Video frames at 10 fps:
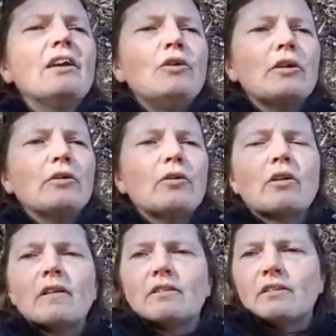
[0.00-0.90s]
You can go to
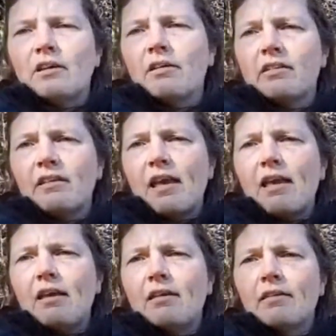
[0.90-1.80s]
the
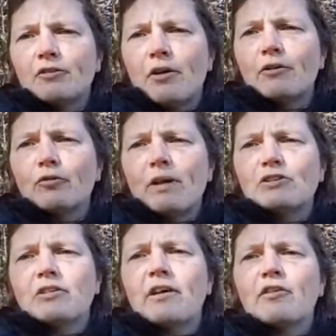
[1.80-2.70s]
TRCA, the Toronto and
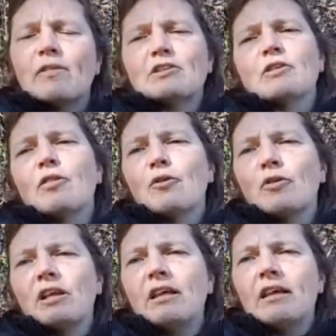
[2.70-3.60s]
Region Conservation
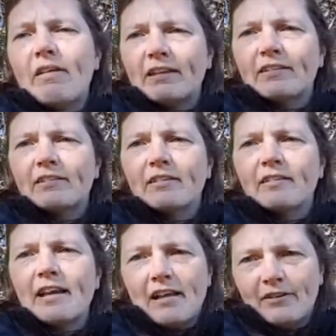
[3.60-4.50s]
Authority event
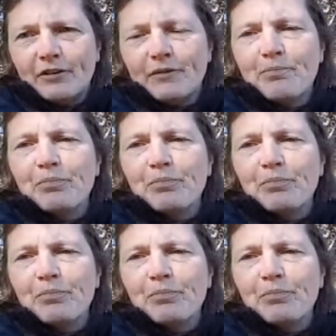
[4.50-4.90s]
calendar,